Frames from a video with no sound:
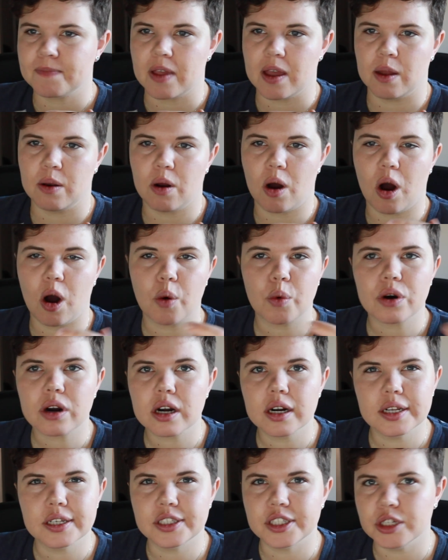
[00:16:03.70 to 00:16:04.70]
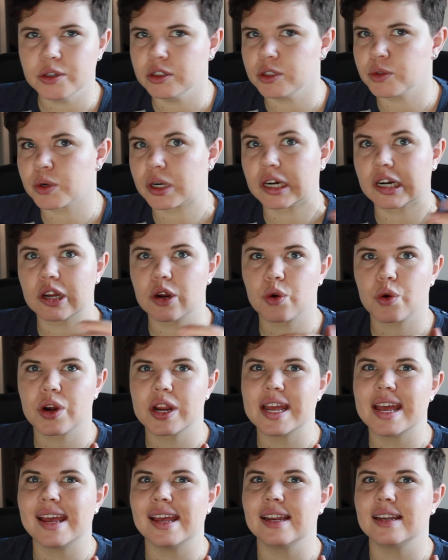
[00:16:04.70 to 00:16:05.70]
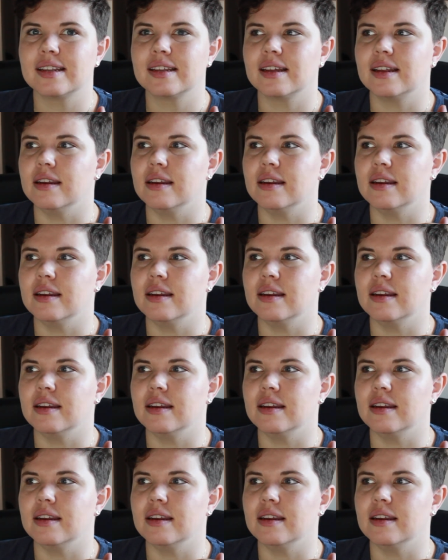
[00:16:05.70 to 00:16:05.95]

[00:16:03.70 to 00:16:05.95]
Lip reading: And all we're going to do is we're going to create